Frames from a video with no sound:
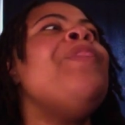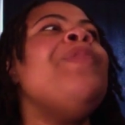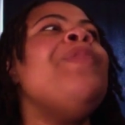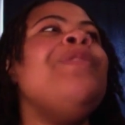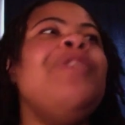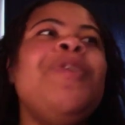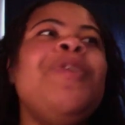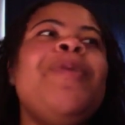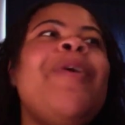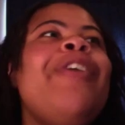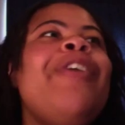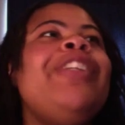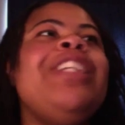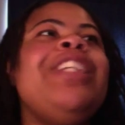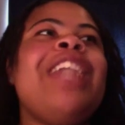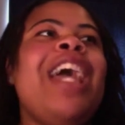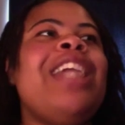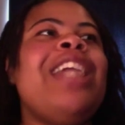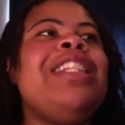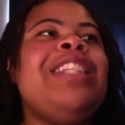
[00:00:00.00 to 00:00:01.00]
you
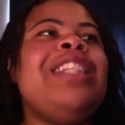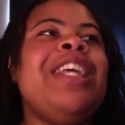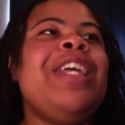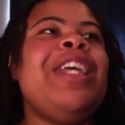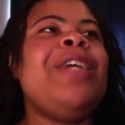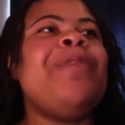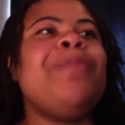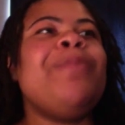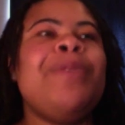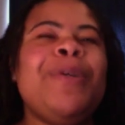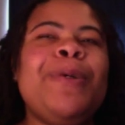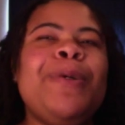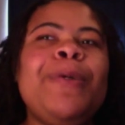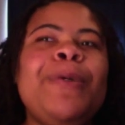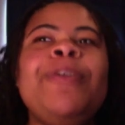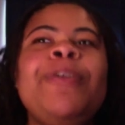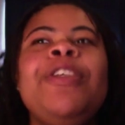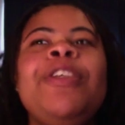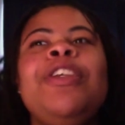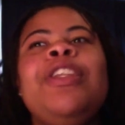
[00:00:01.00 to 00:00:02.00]
only 19,
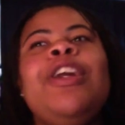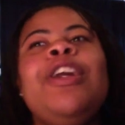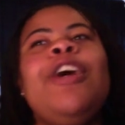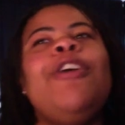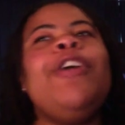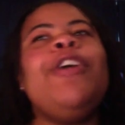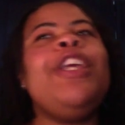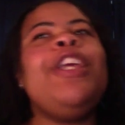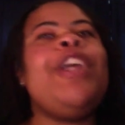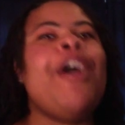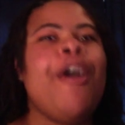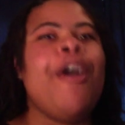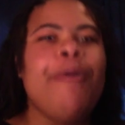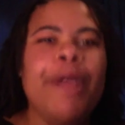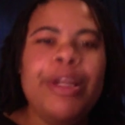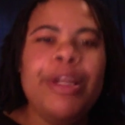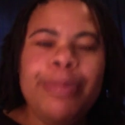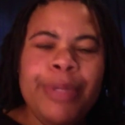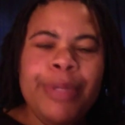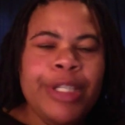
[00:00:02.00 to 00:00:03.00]
boo. You know, he
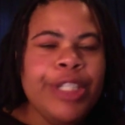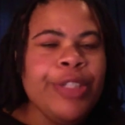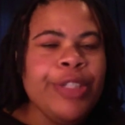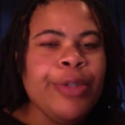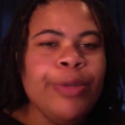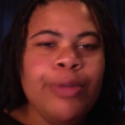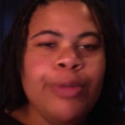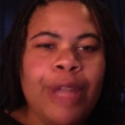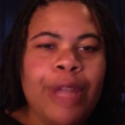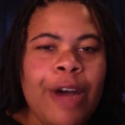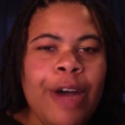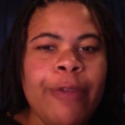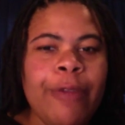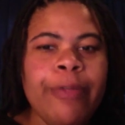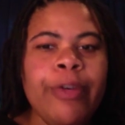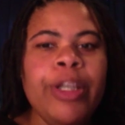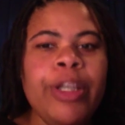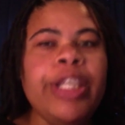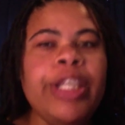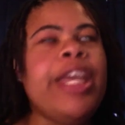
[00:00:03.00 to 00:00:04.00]
already put school
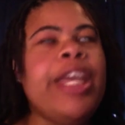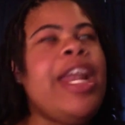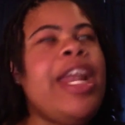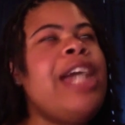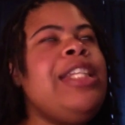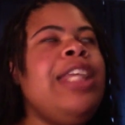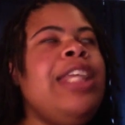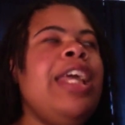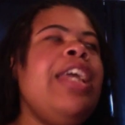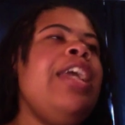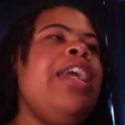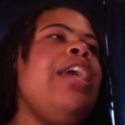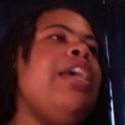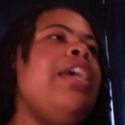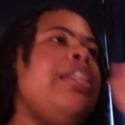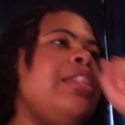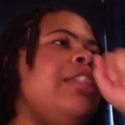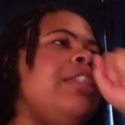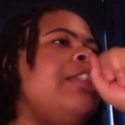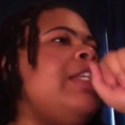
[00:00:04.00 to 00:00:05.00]
off for you. And I said,
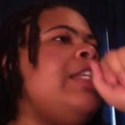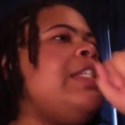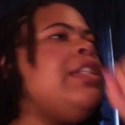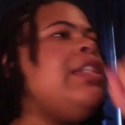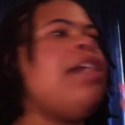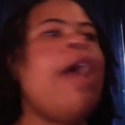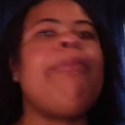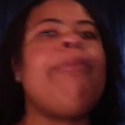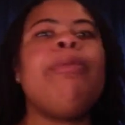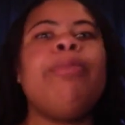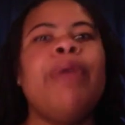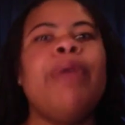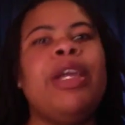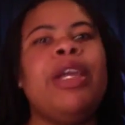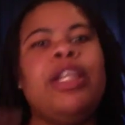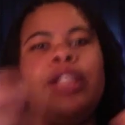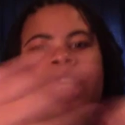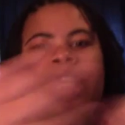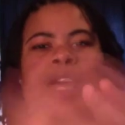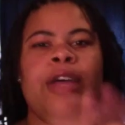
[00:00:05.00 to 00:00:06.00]
here, this, I'm going to
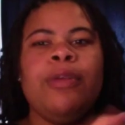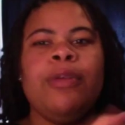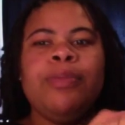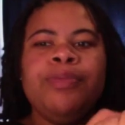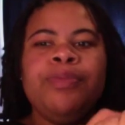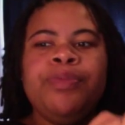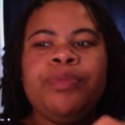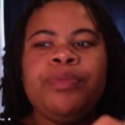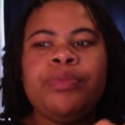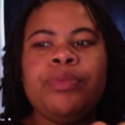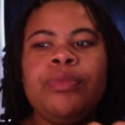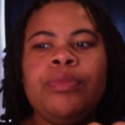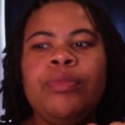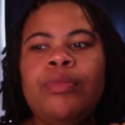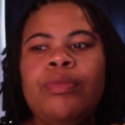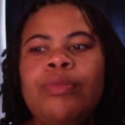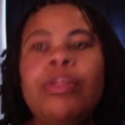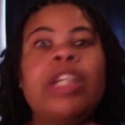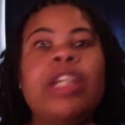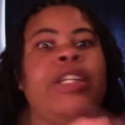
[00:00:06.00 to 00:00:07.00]
break it down.
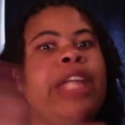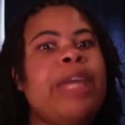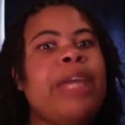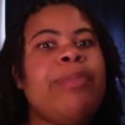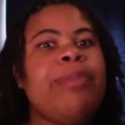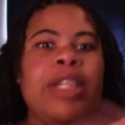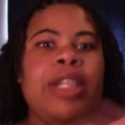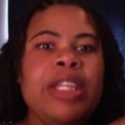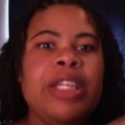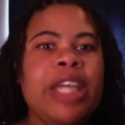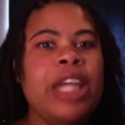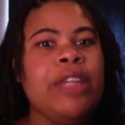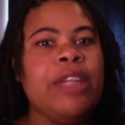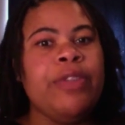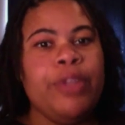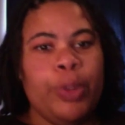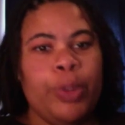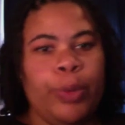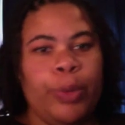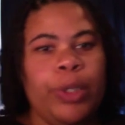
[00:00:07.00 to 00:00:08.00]
They've been together
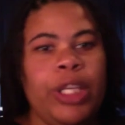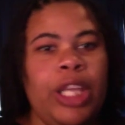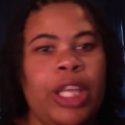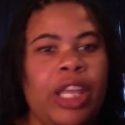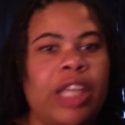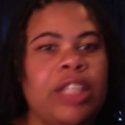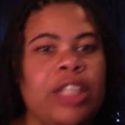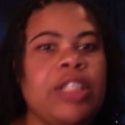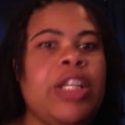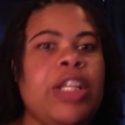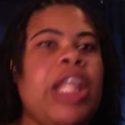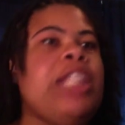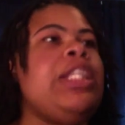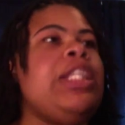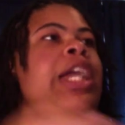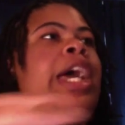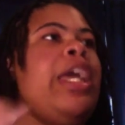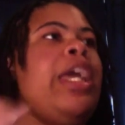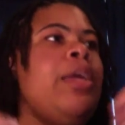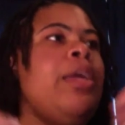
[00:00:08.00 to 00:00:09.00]
for three years. So that's
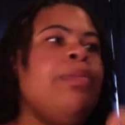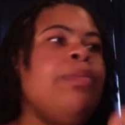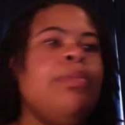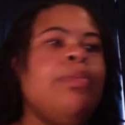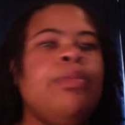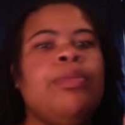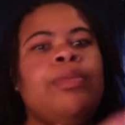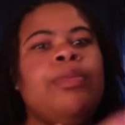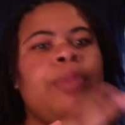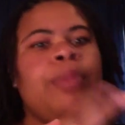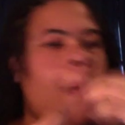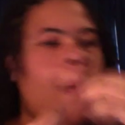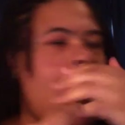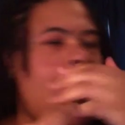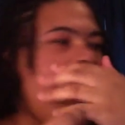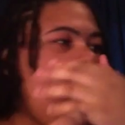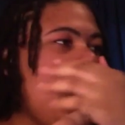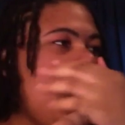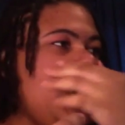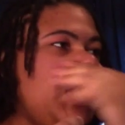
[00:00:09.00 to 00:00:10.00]
like,
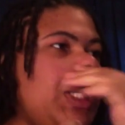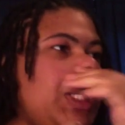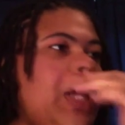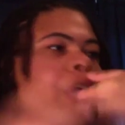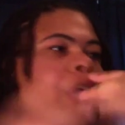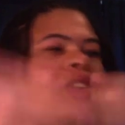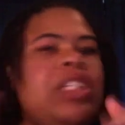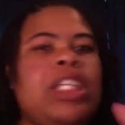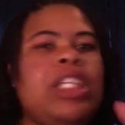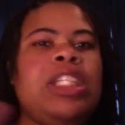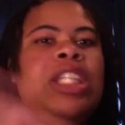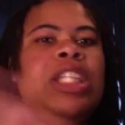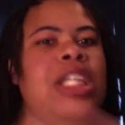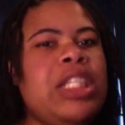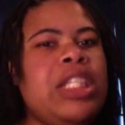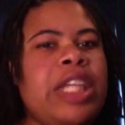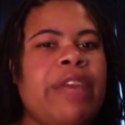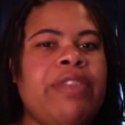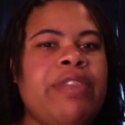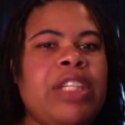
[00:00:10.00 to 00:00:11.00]
you know,
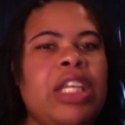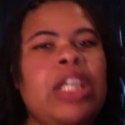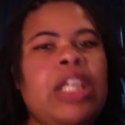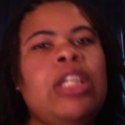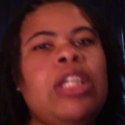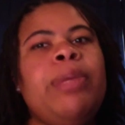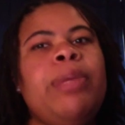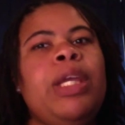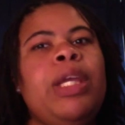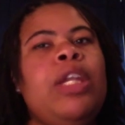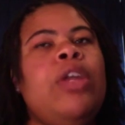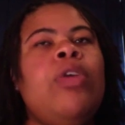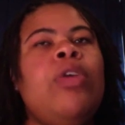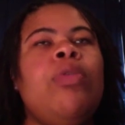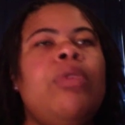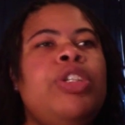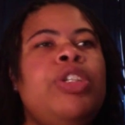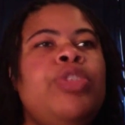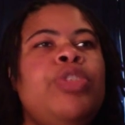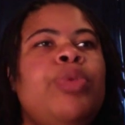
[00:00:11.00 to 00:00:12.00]
16, 17, depending
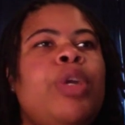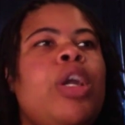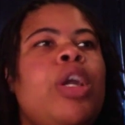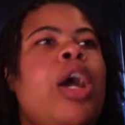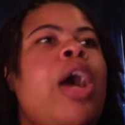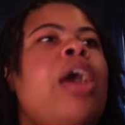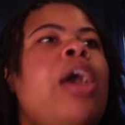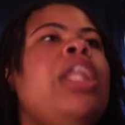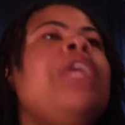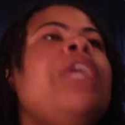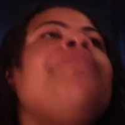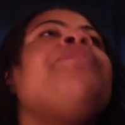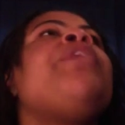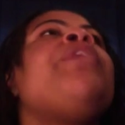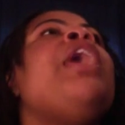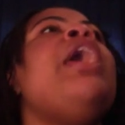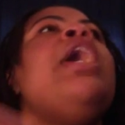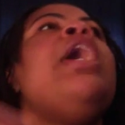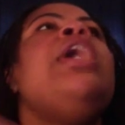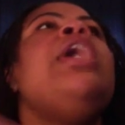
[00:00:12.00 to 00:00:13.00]
on what you want to call it.
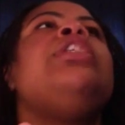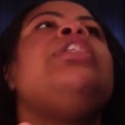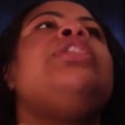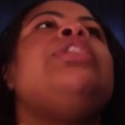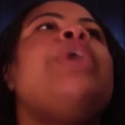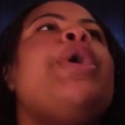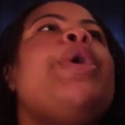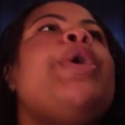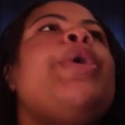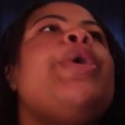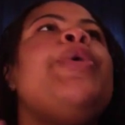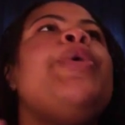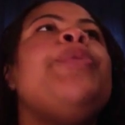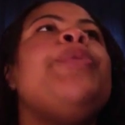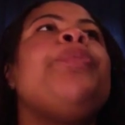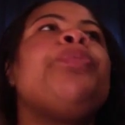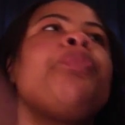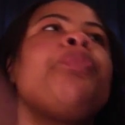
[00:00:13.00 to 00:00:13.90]
So